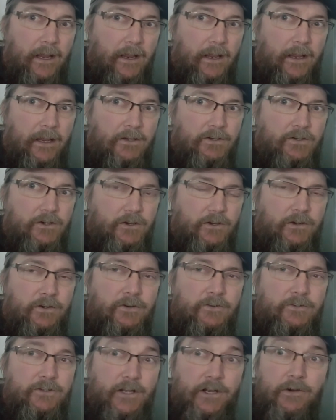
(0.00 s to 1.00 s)
exterior
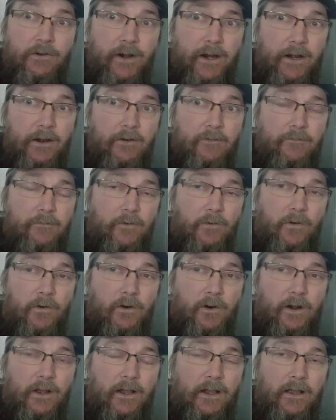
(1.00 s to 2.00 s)
generator
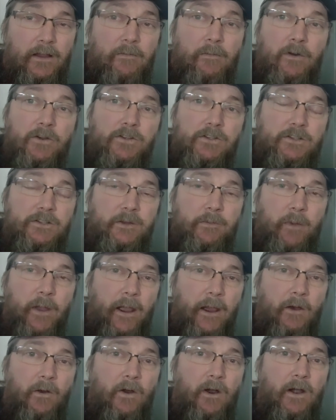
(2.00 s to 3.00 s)
for emergency
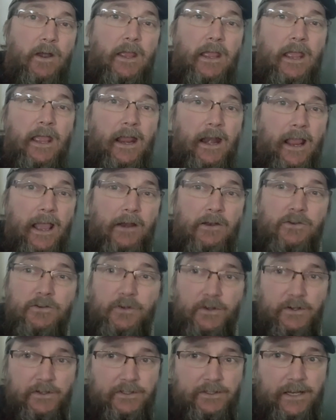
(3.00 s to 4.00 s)
power and how to
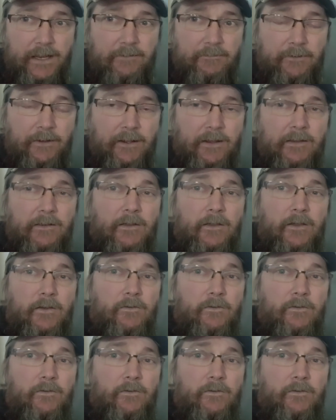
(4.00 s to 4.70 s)
do it safely